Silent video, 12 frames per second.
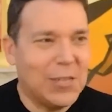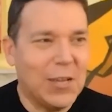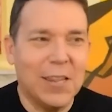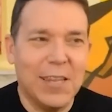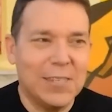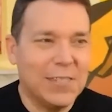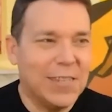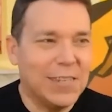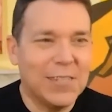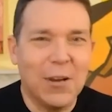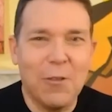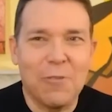let's some go, questions. Let's,
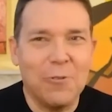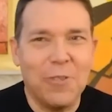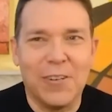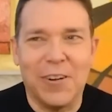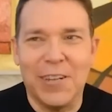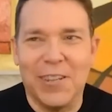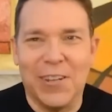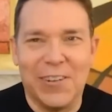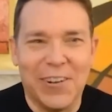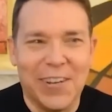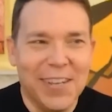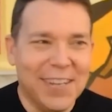let's go through the dirty
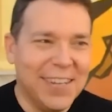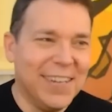laundry.